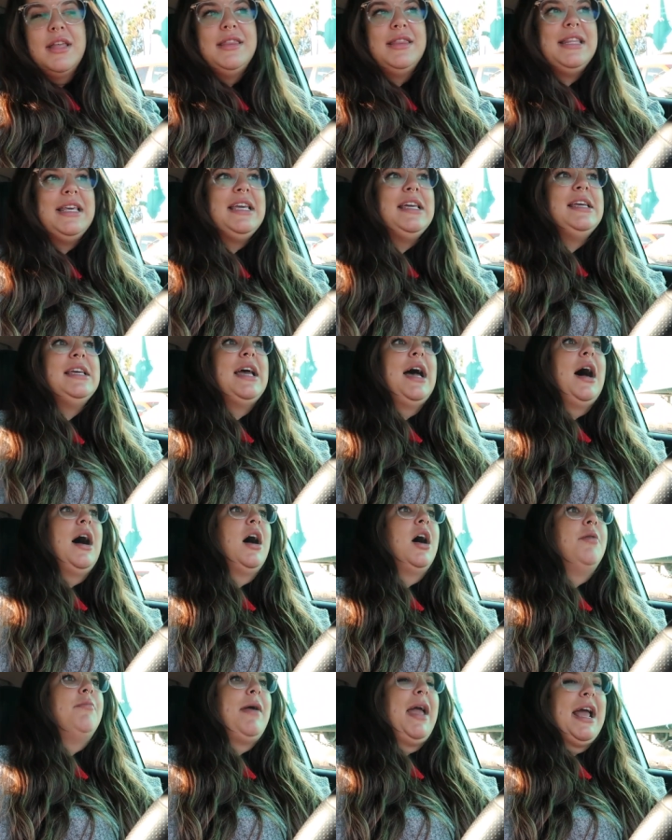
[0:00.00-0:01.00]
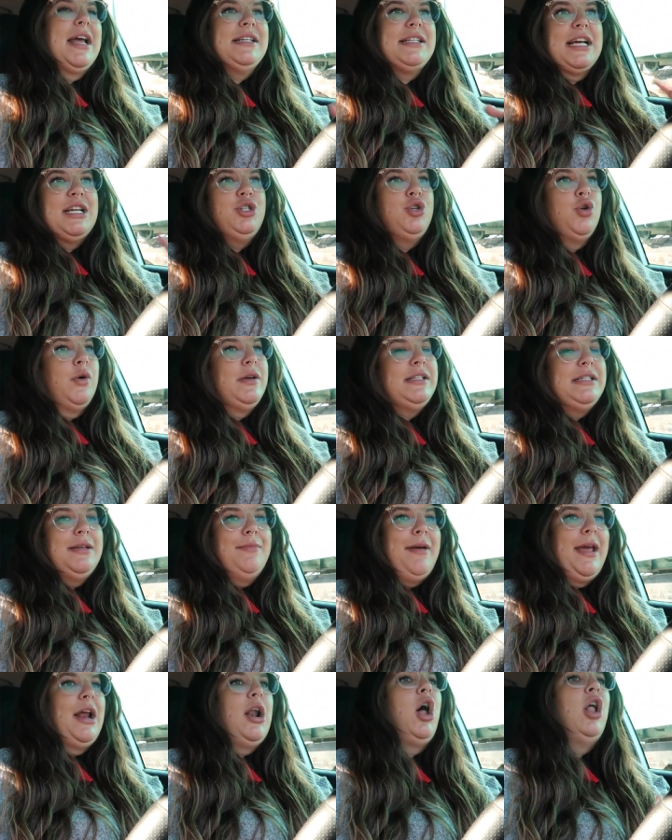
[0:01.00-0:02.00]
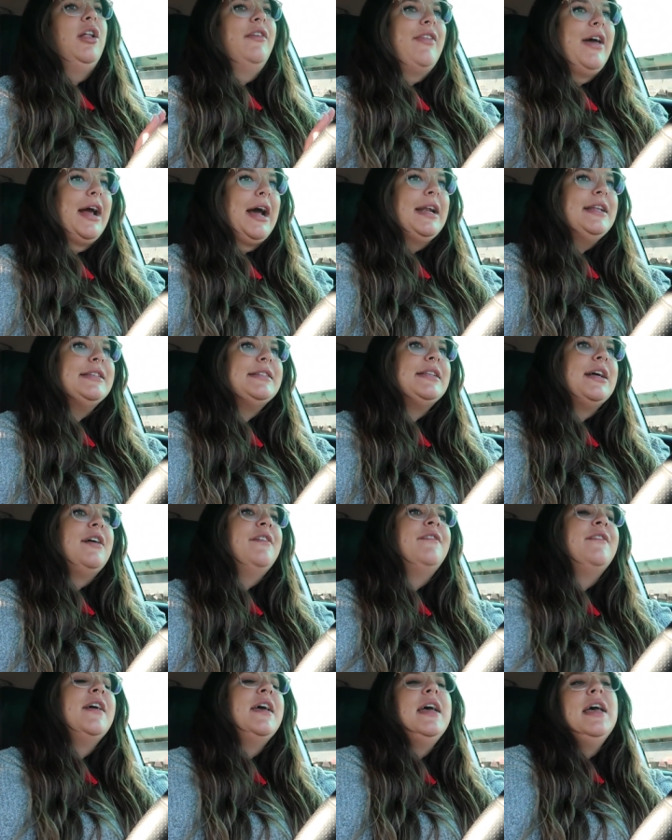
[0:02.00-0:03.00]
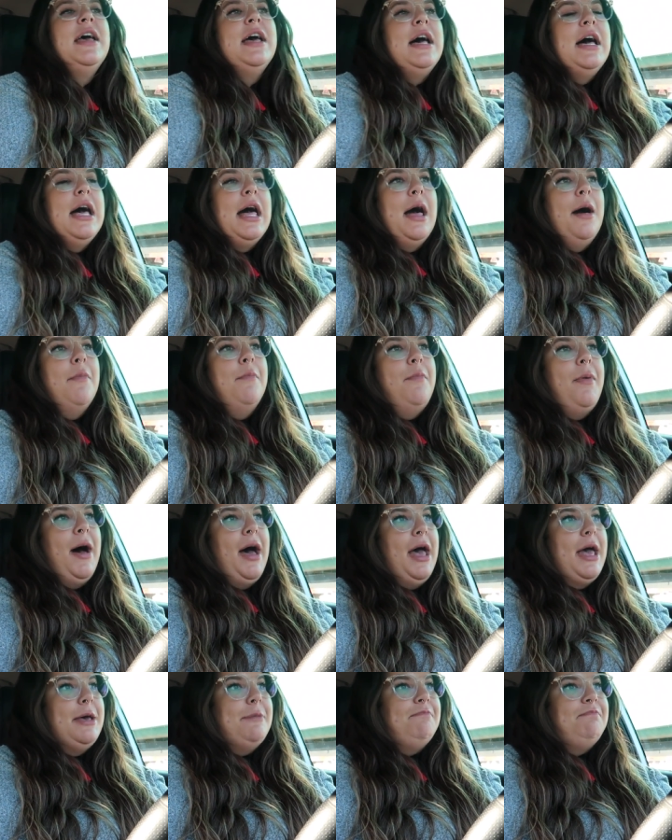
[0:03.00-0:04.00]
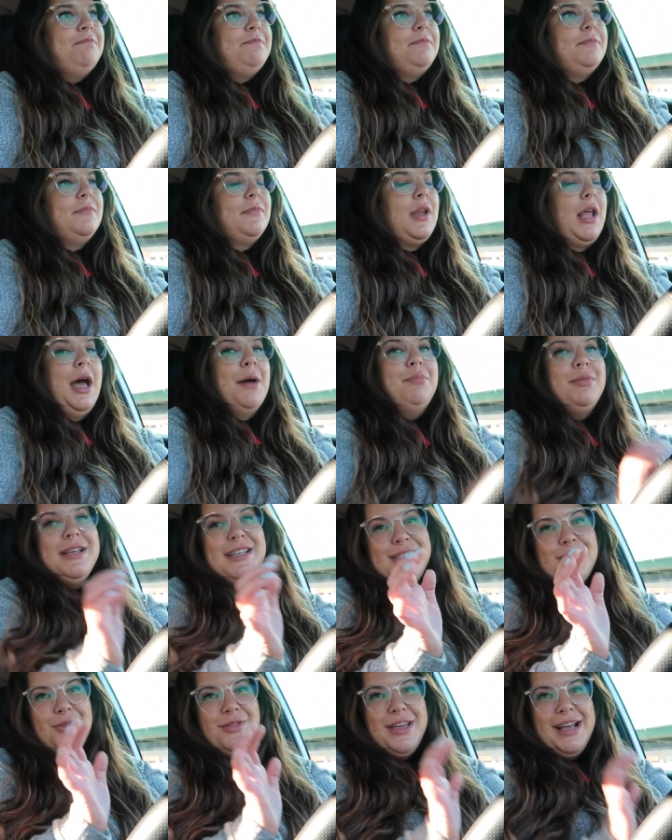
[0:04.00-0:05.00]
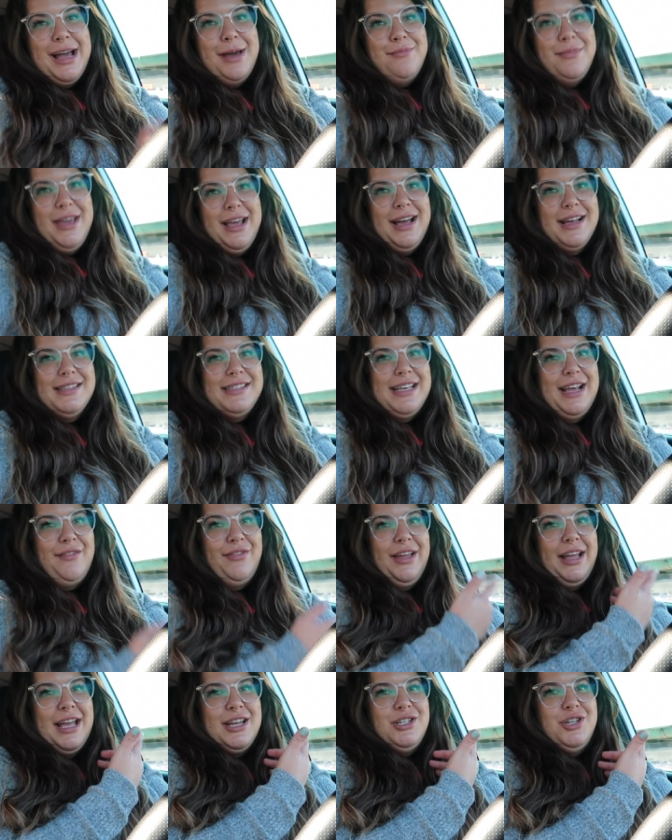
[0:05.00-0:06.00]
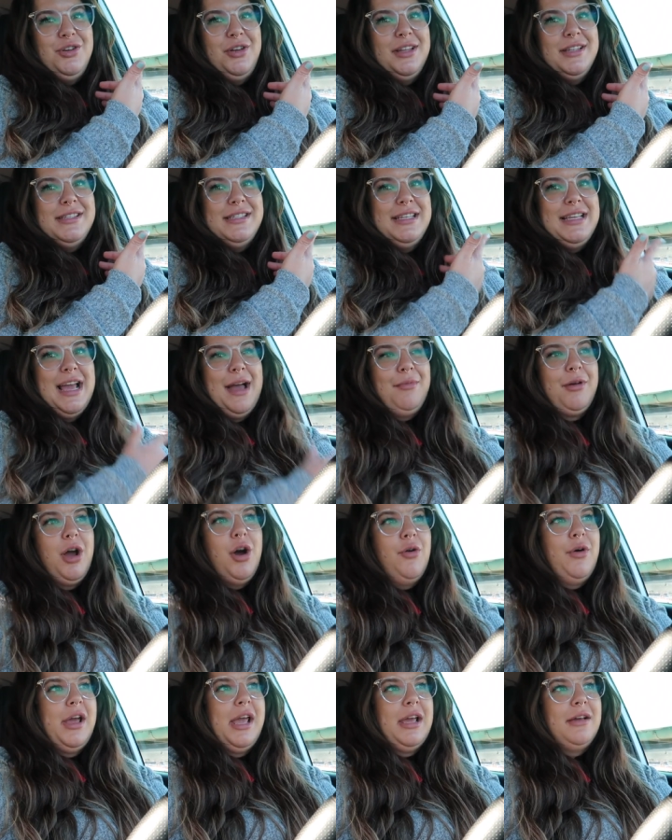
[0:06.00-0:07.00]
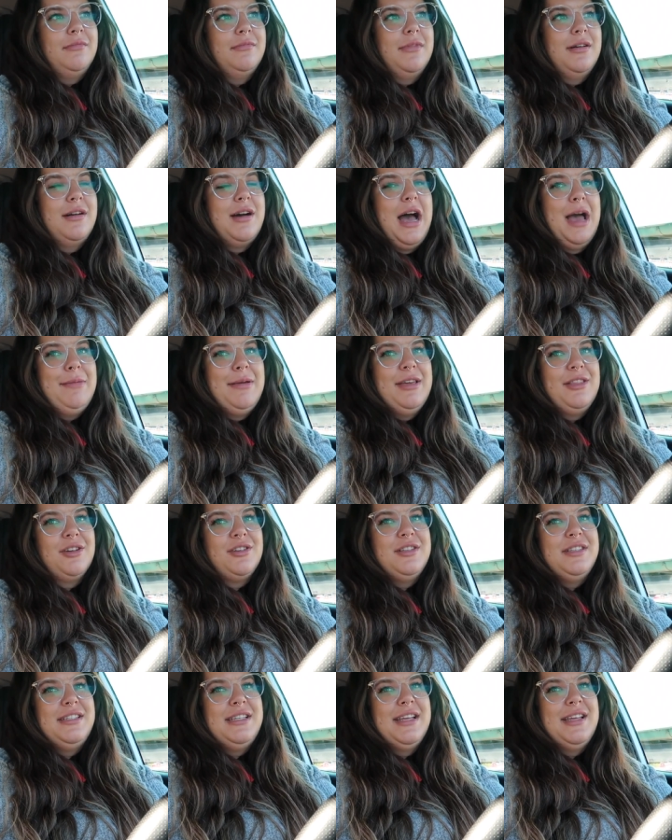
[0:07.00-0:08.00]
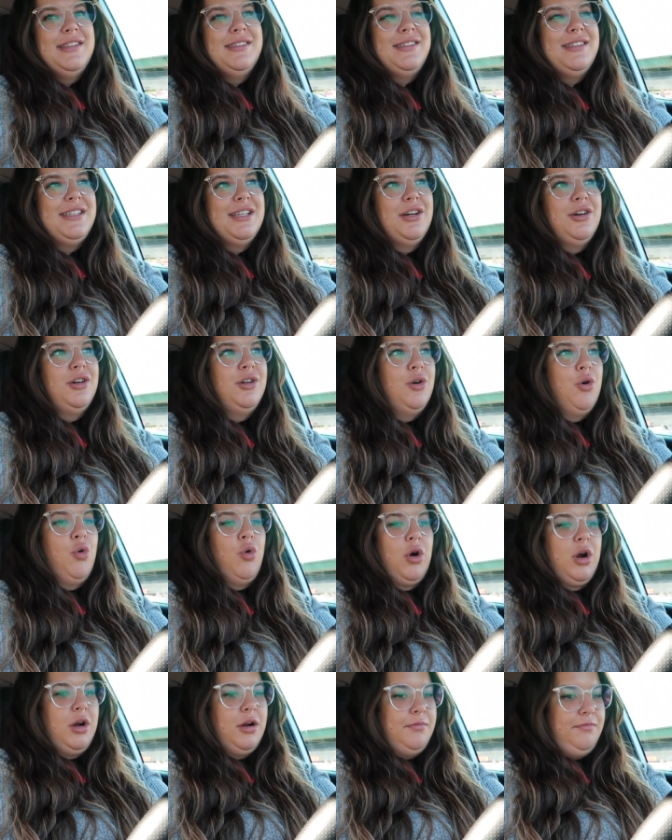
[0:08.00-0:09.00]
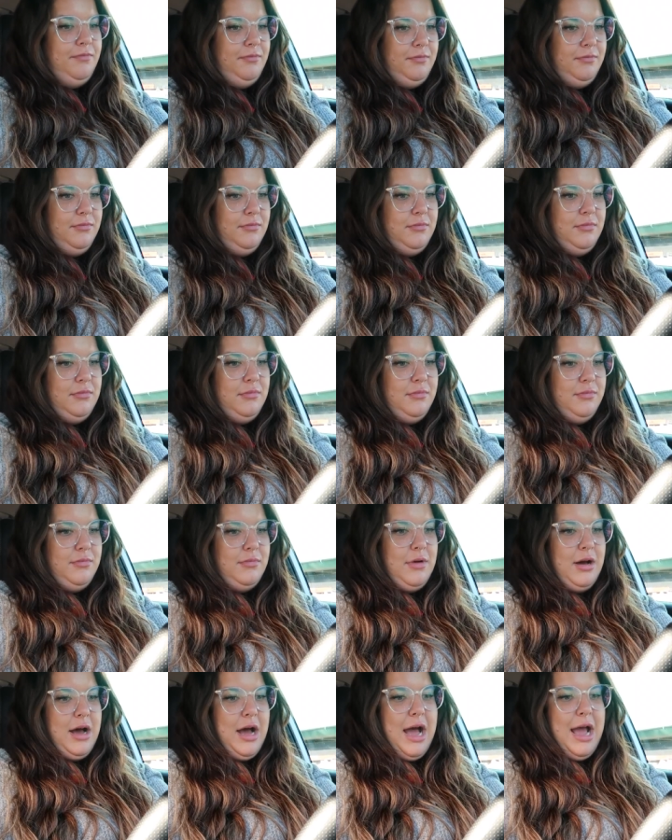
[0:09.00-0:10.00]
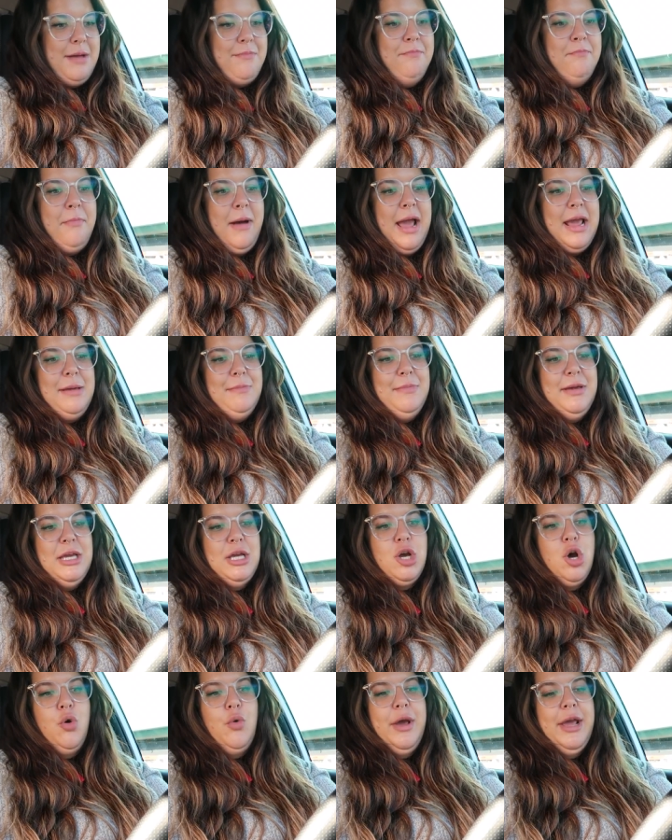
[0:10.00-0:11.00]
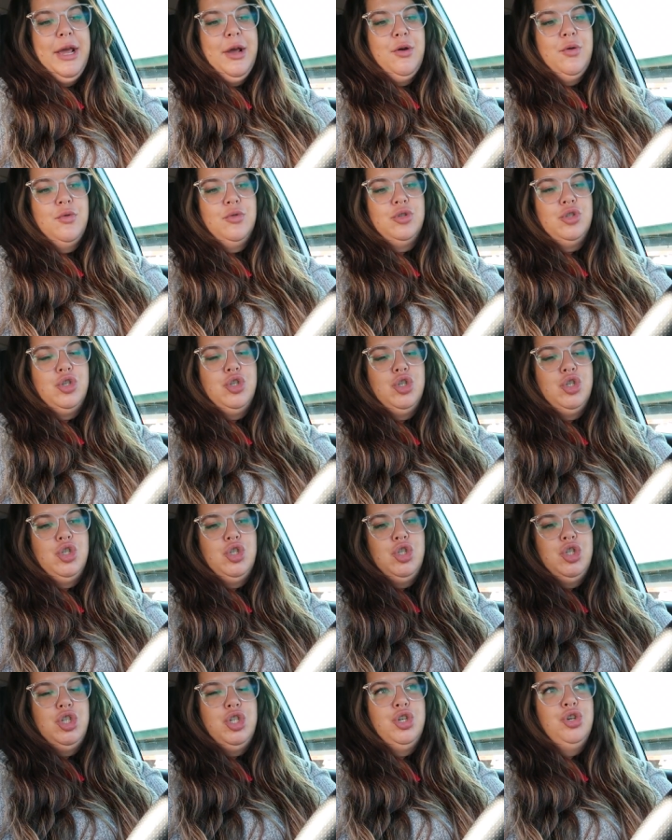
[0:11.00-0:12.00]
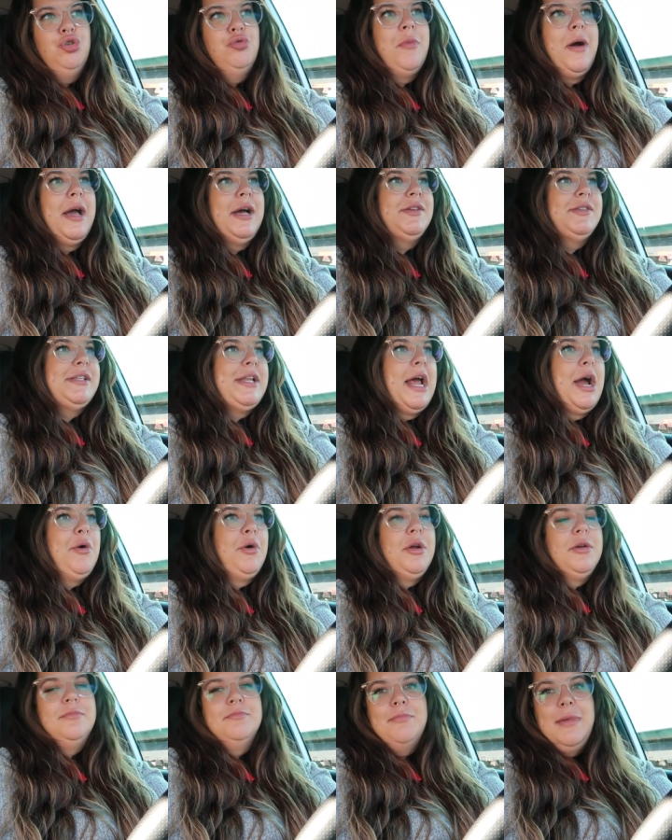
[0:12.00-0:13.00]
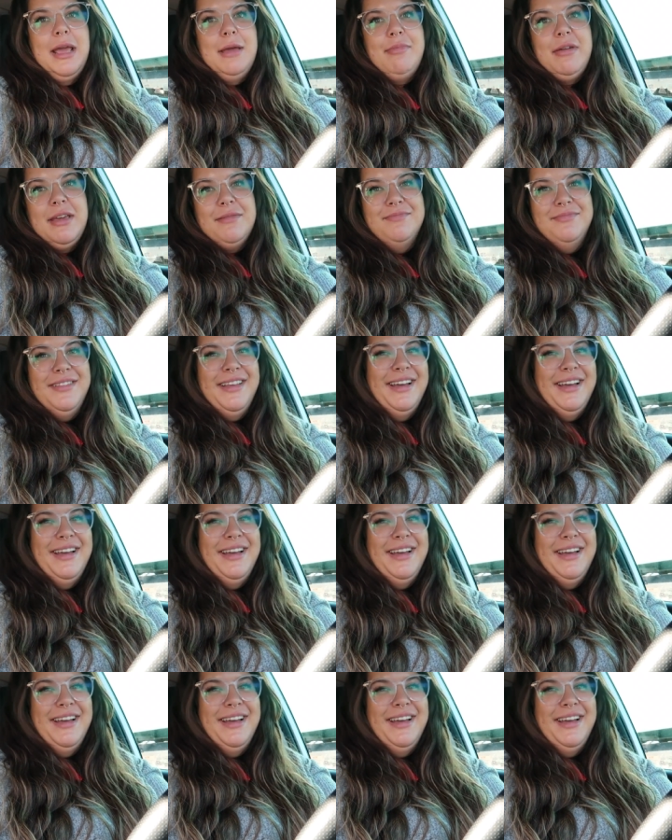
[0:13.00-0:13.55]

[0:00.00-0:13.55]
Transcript: the um, anti choice debate, all of that kind of stuff. But uh, please don't think I'm being unsafe. Like, as you can see, I'm going, I'm either stood still or I might be going two miles an hour, maybe.